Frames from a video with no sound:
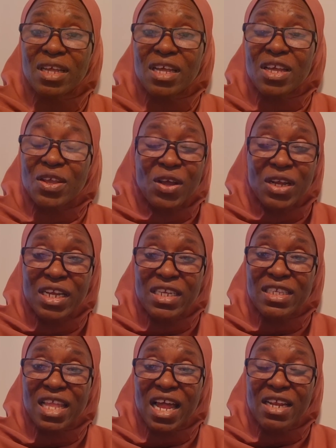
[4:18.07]
You
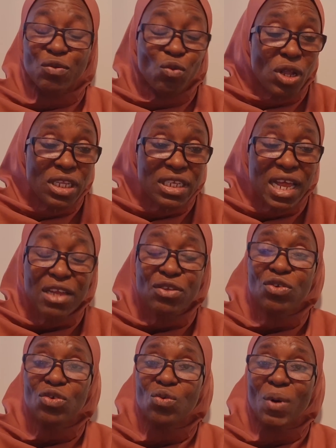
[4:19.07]
understand? What did they
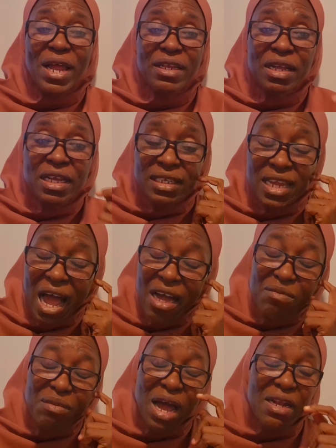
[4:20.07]
do when
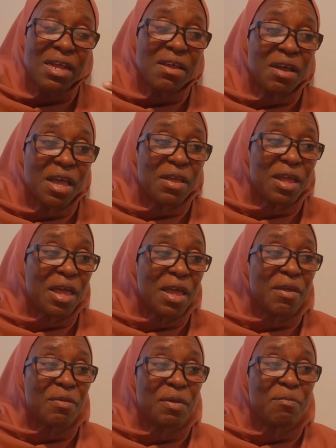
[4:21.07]
dark man
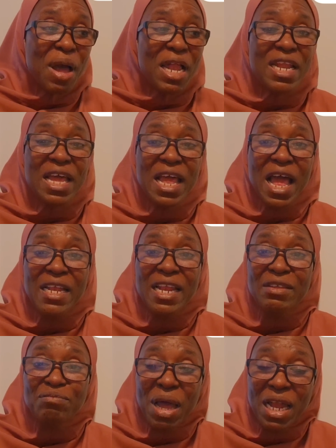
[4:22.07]

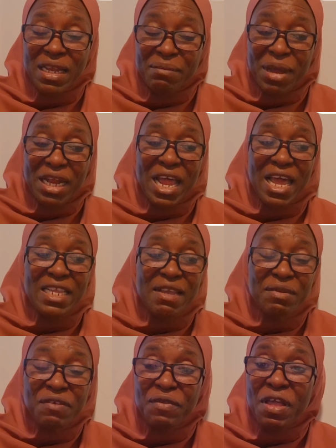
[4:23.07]
maligned
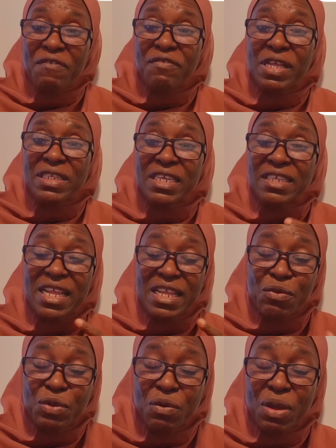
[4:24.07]
him? They said they
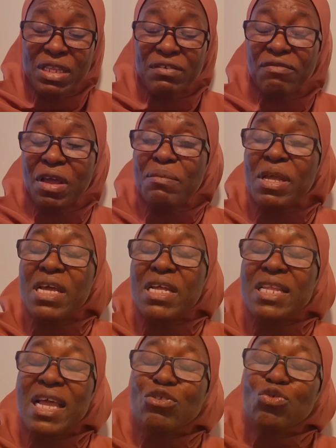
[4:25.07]
were defamed.
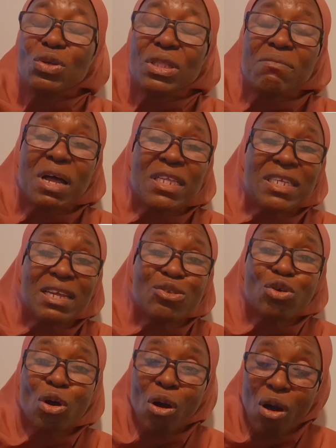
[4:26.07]
They took the matter
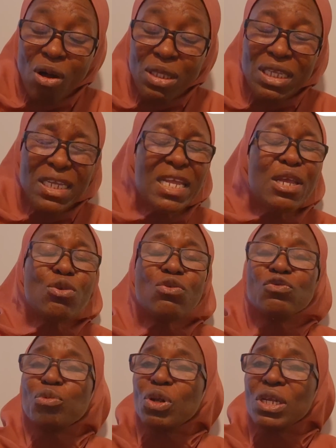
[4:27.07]
to court. They didn't
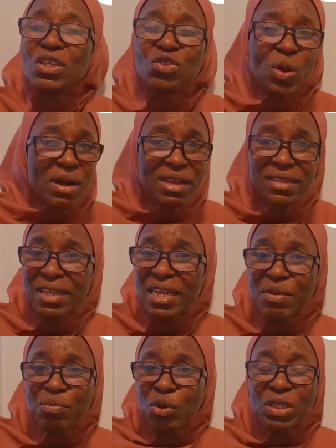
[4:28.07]
use police to arrest
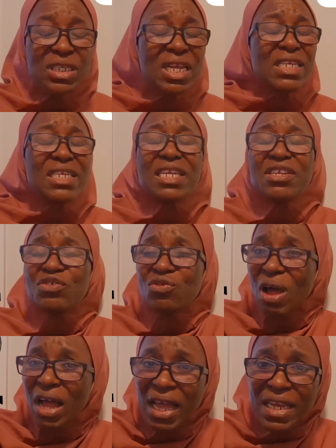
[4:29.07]
anybody. They didn't
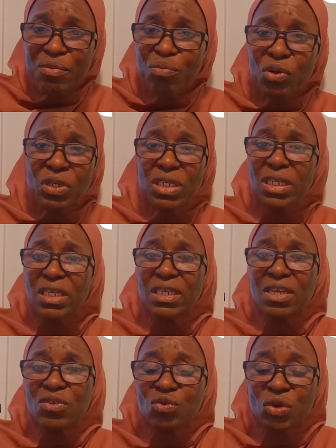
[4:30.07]
drag anybody. They
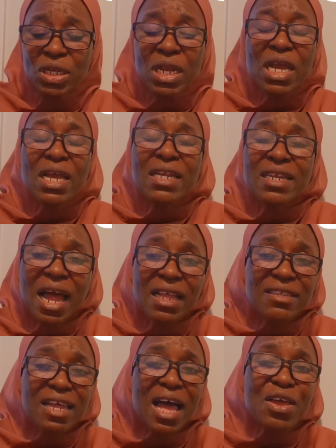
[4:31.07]
didn't do it.
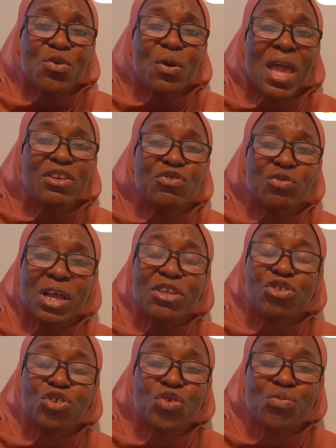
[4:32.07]
That's how you
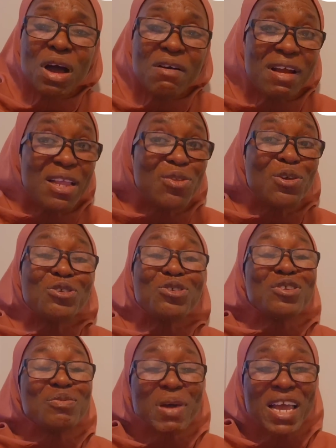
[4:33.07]
entrench human rights, not
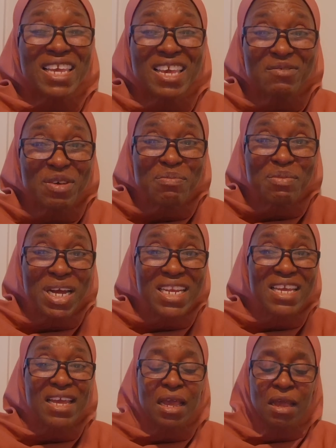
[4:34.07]
just by giving
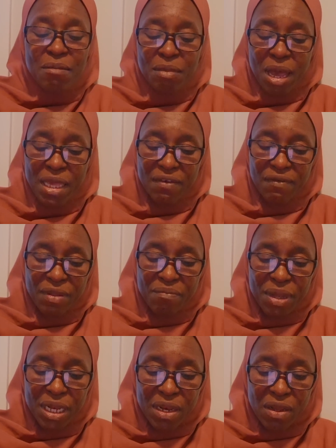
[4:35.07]
money, by
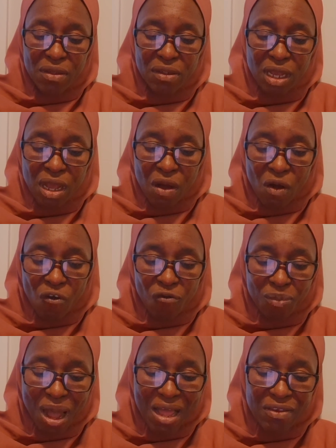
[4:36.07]
giving millions
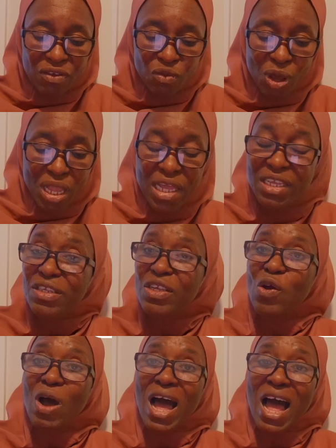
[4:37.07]
of pounds, when in
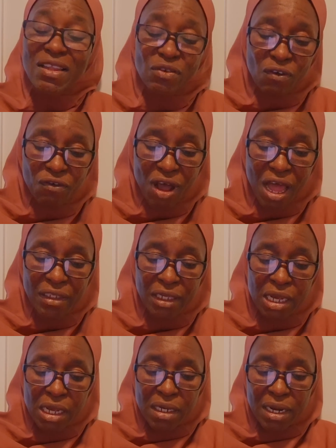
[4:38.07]
your heart of heart
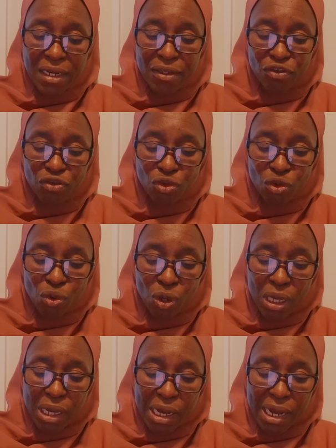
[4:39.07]
there is no
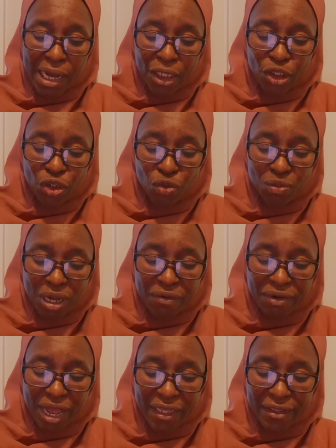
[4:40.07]

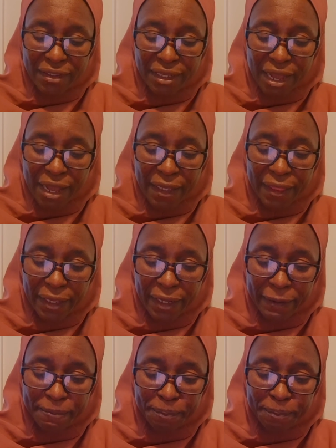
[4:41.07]
human rights there.